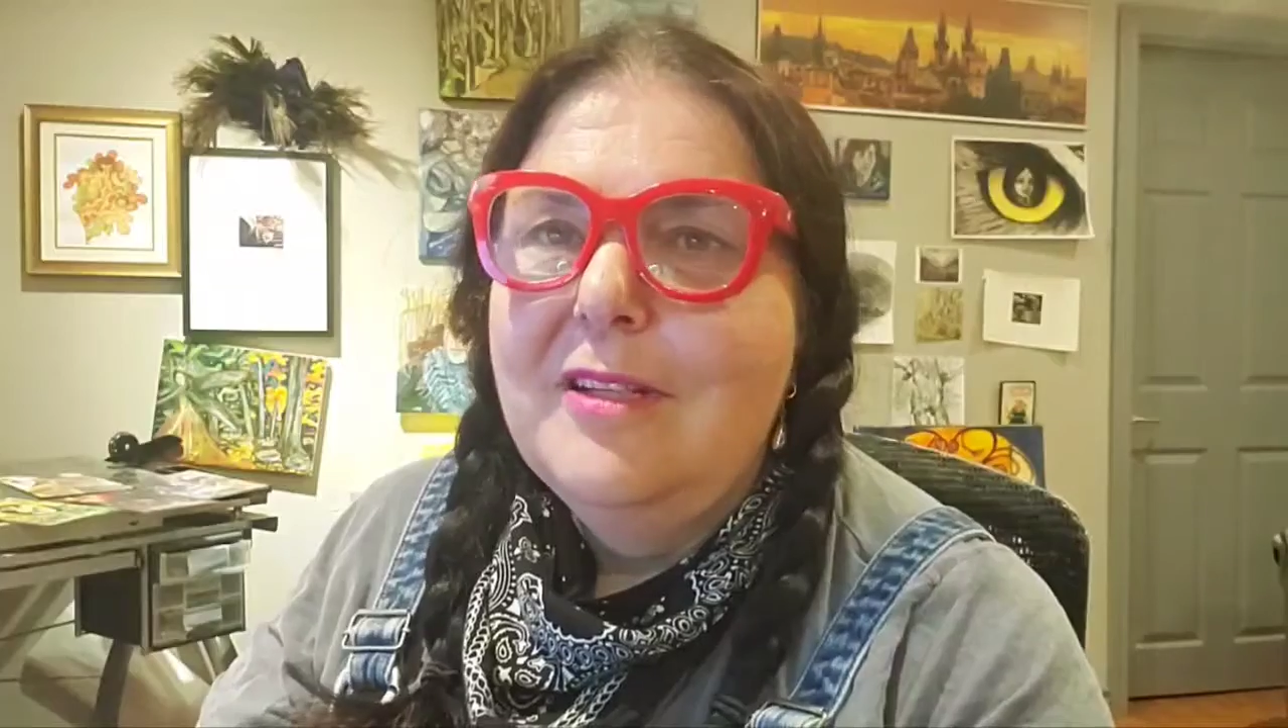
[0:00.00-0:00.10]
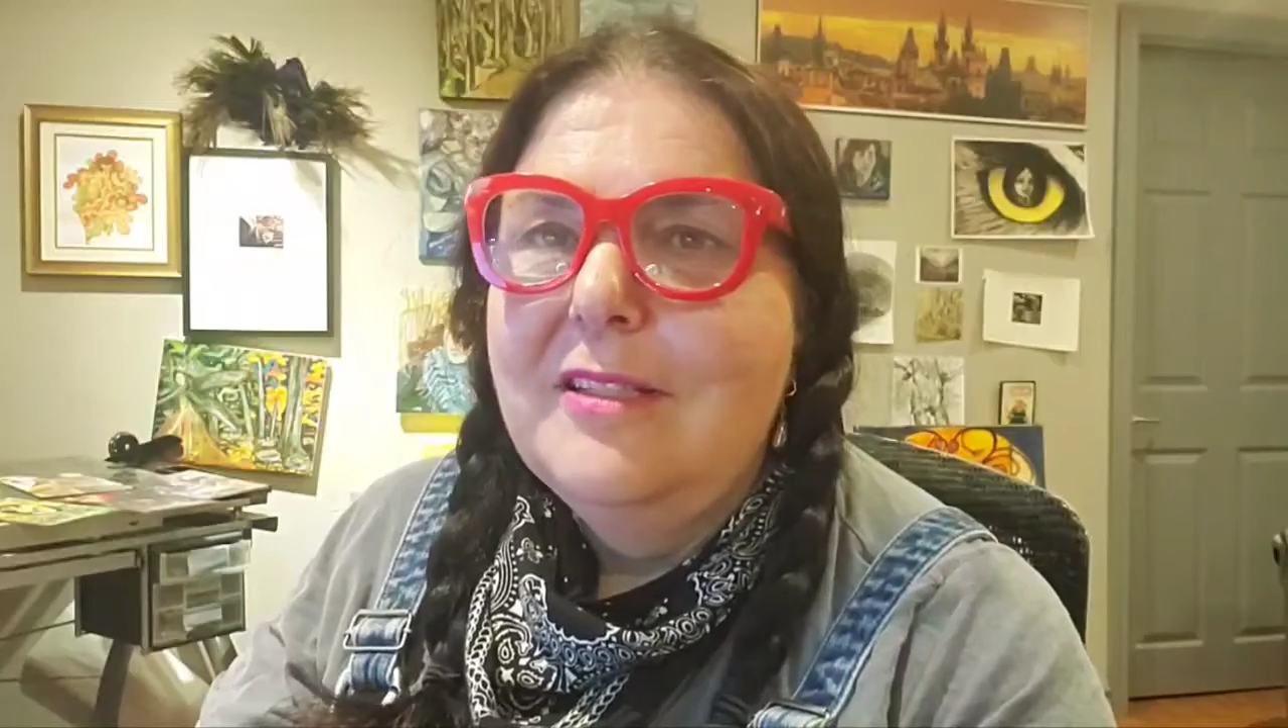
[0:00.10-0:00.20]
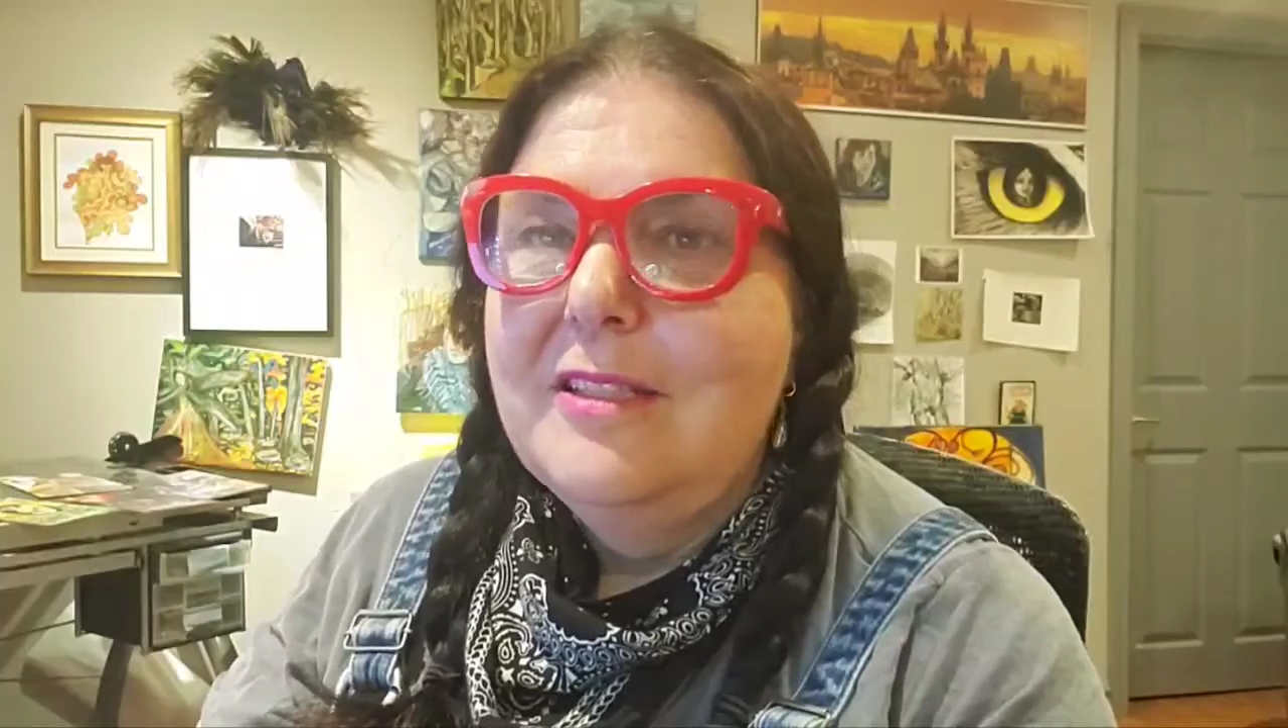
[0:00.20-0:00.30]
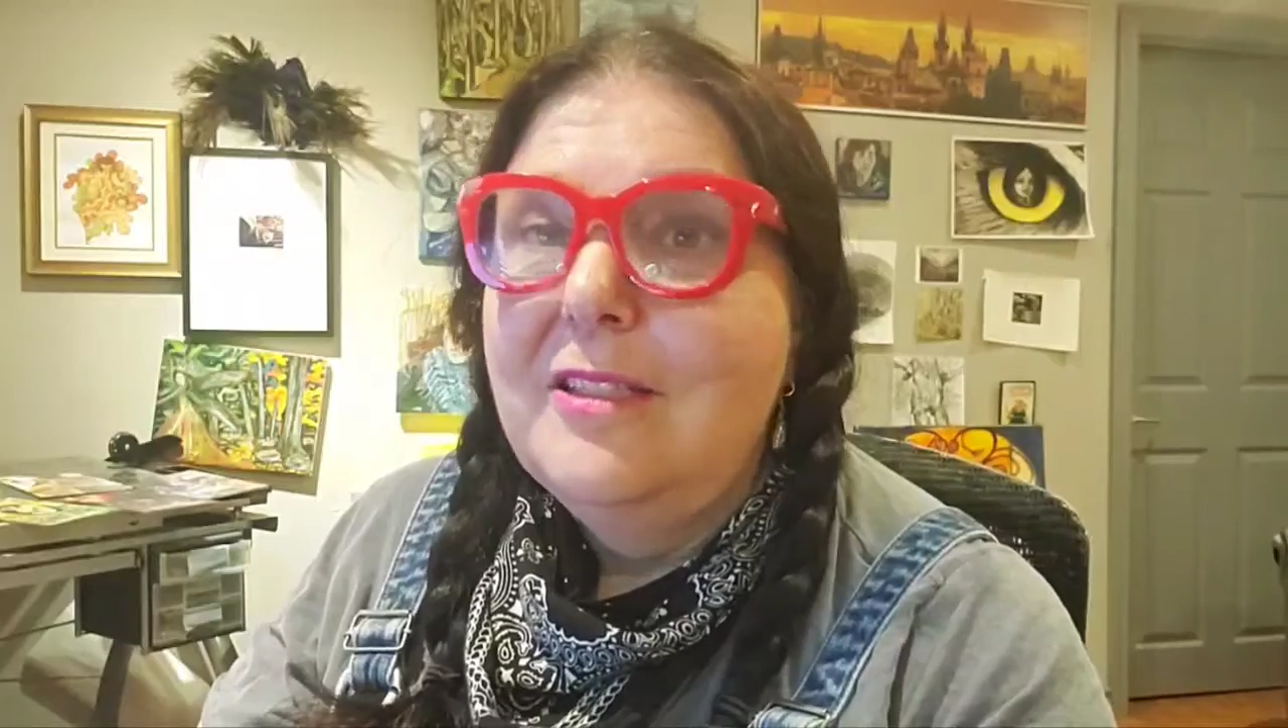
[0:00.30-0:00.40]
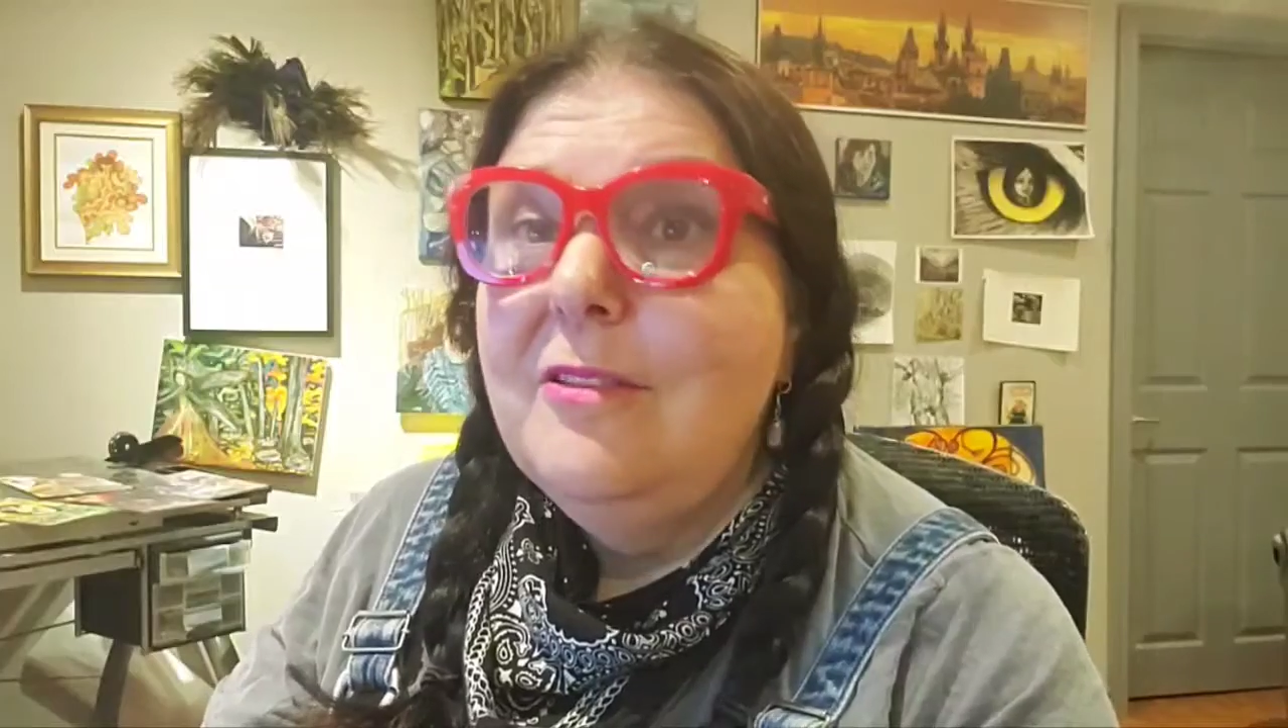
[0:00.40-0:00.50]

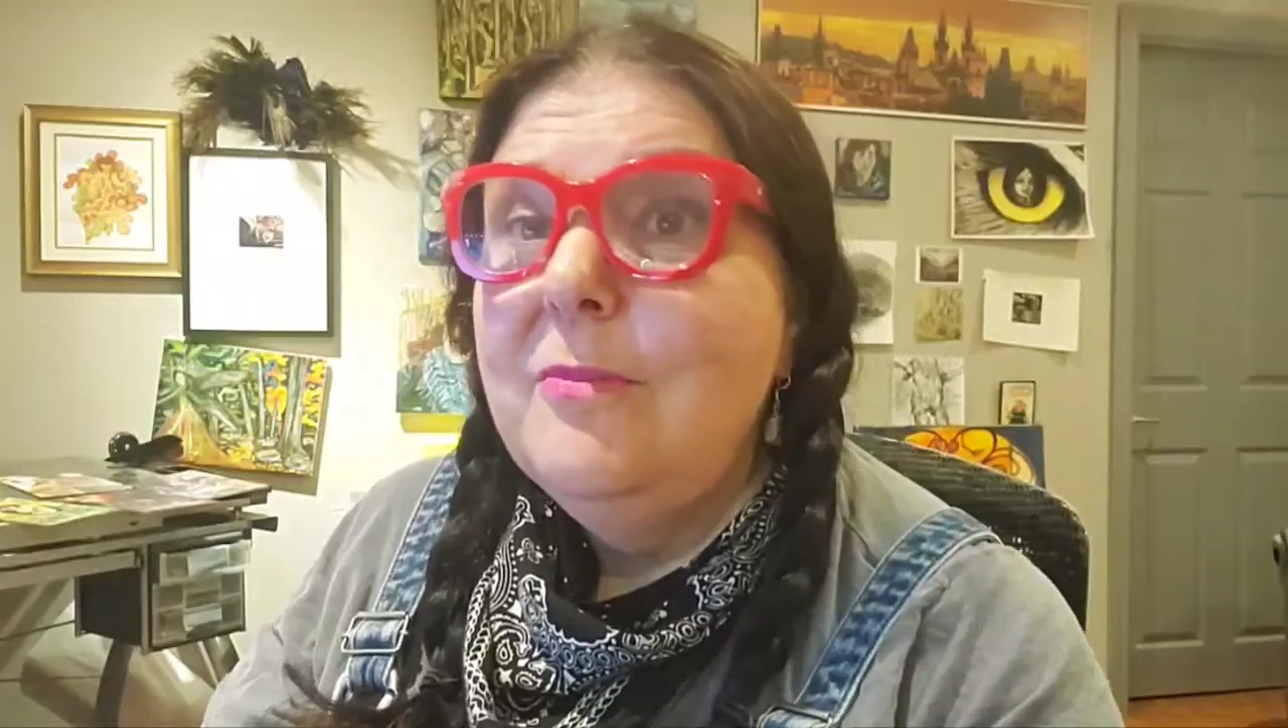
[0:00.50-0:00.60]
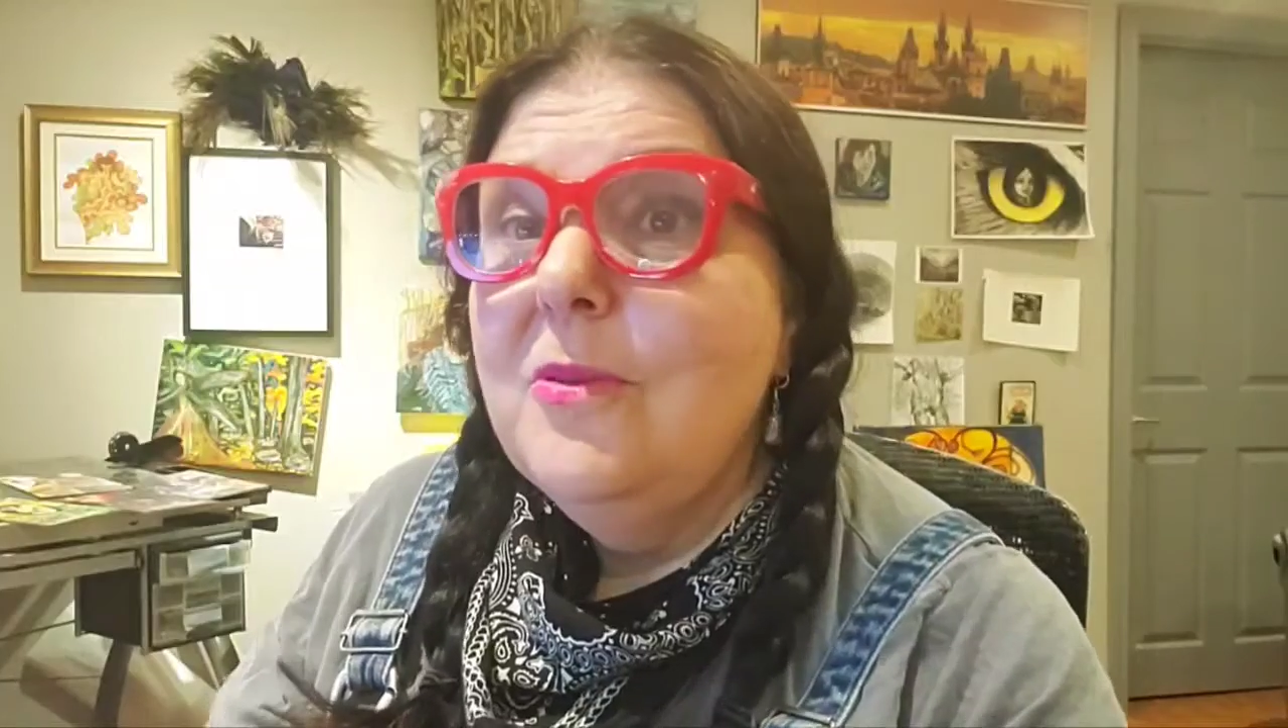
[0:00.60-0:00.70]
in the new